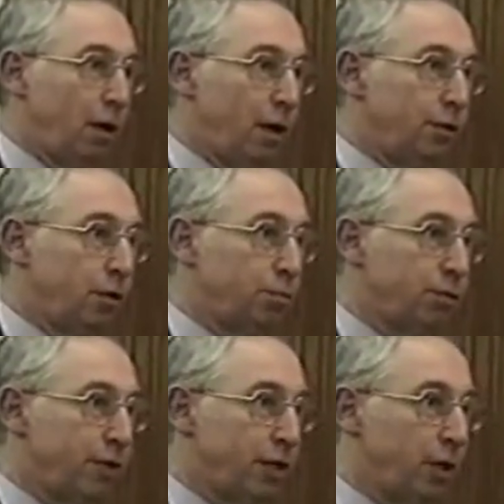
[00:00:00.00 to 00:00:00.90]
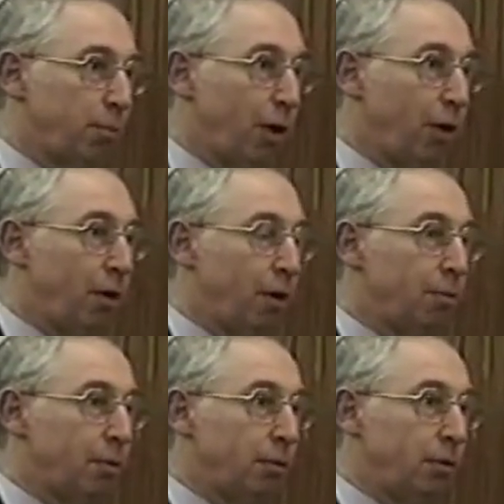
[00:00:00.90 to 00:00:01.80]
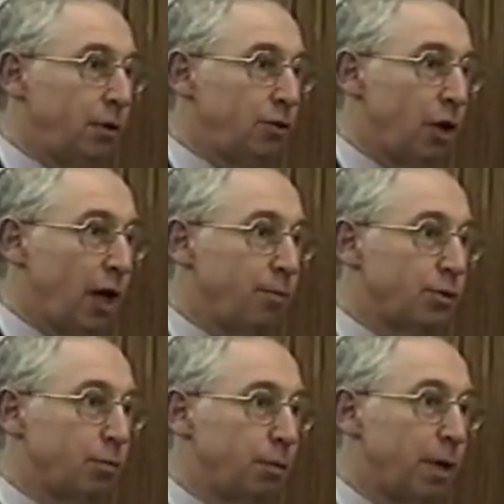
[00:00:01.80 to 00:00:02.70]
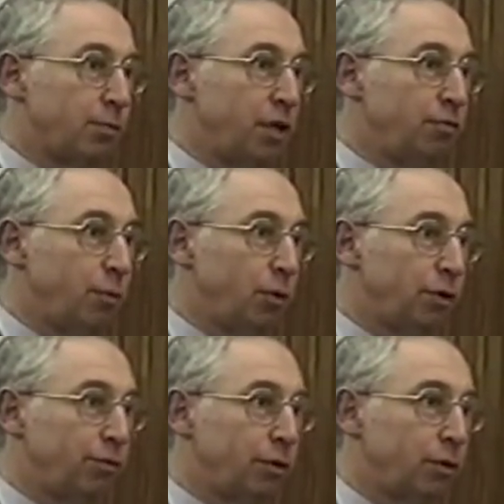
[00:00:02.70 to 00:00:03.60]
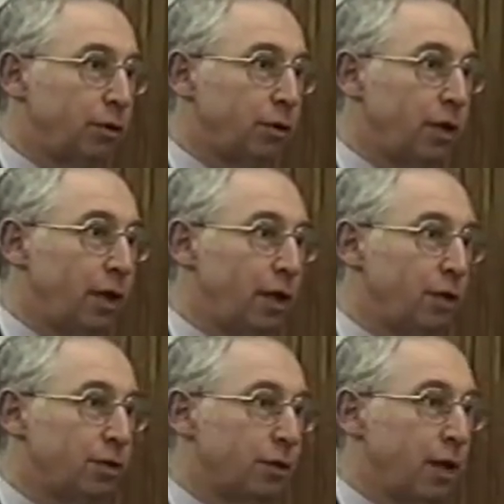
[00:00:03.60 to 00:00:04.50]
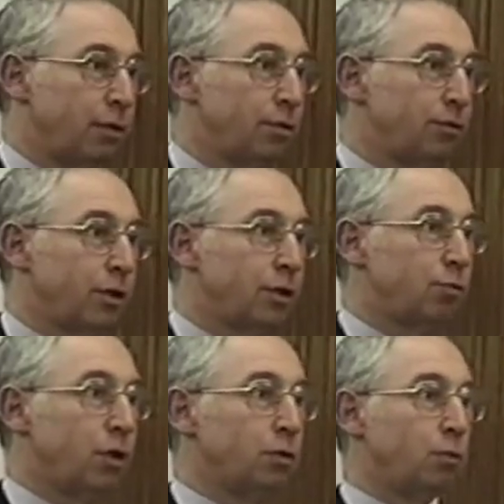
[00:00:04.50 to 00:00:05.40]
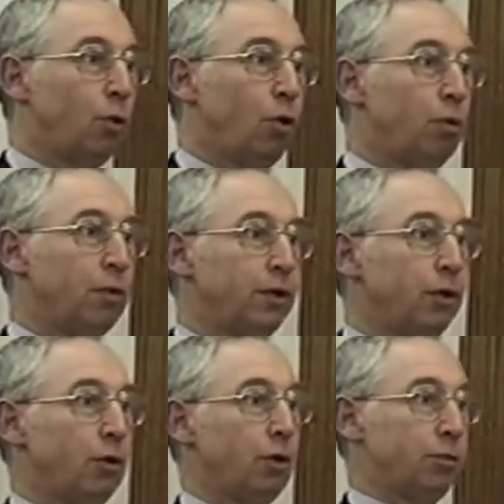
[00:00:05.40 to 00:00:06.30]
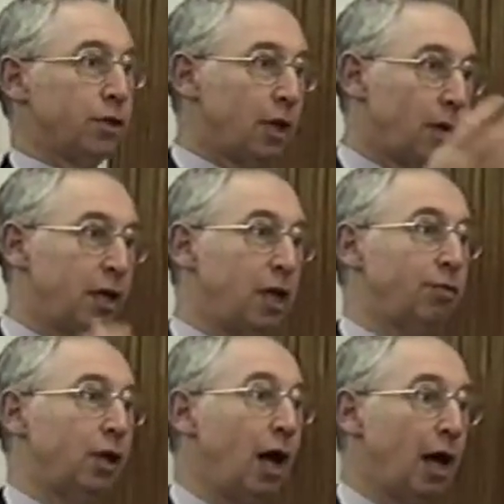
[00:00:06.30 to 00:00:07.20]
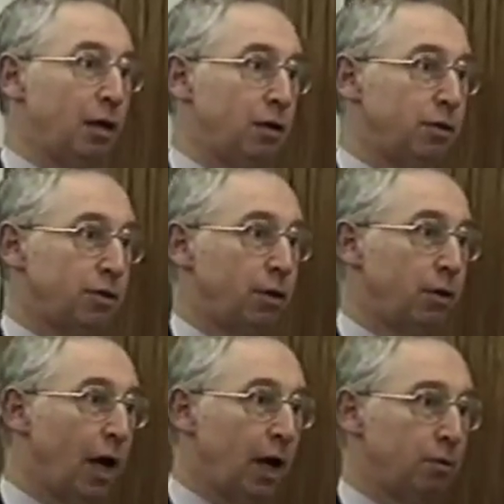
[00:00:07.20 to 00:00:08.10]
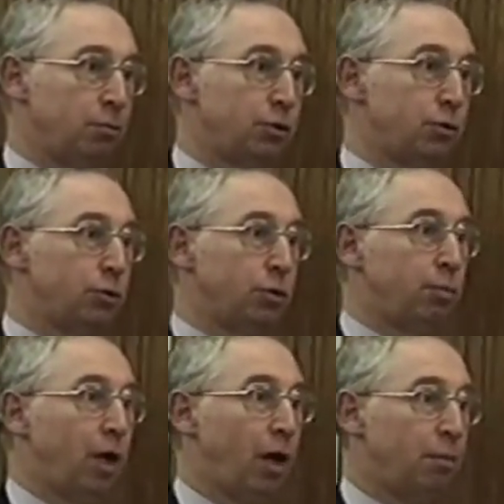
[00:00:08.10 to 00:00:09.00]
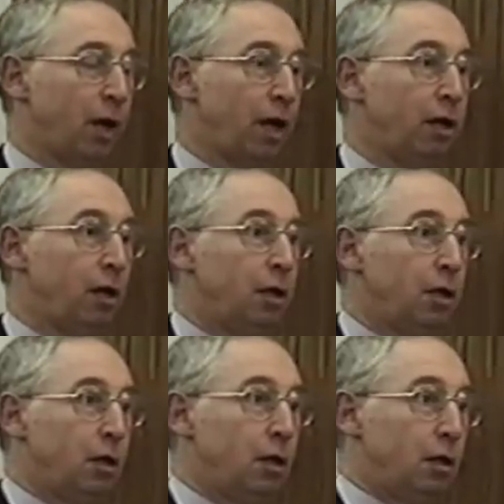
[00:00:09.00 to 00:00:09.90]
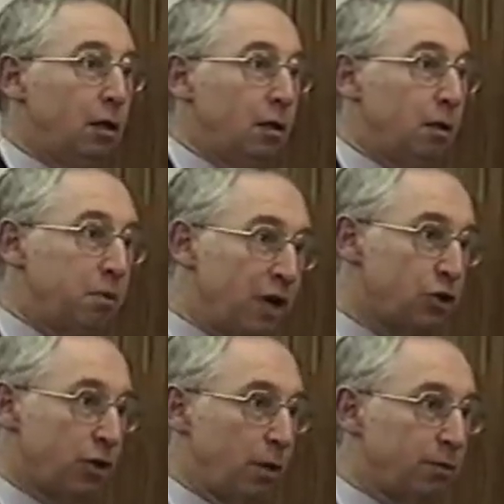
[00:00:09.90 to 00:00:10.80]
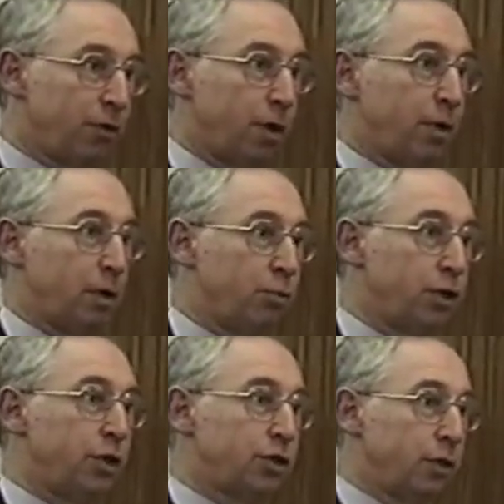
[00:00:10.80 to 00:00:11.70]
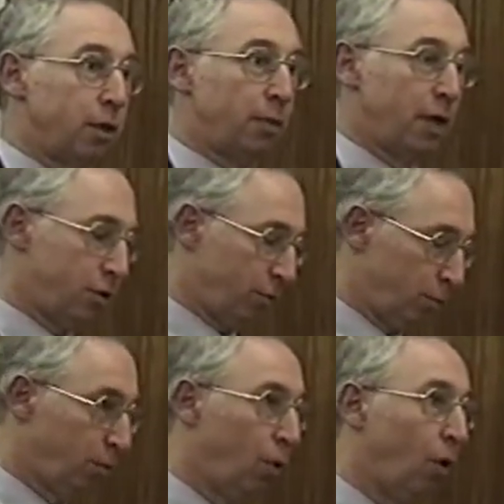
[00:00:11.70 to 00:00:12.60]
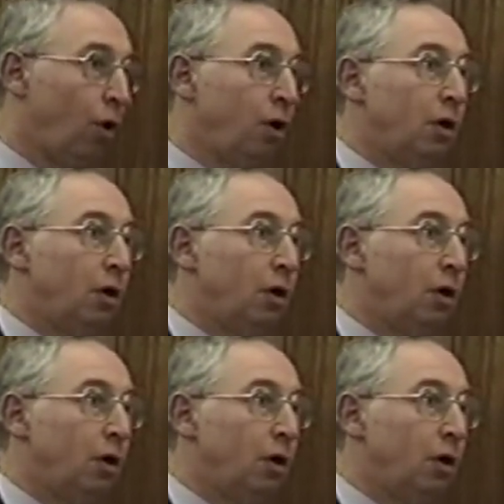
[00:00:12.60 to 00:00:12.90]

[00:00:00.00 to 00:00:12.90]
and in a prophetic poem, in times that were perhaps even more difficult than these, at the end of the First World War, when Europe was in upheaval, Ireland, his own Ireland, was torn apart by oppression, I'm afraid, by the British, and then by civil war.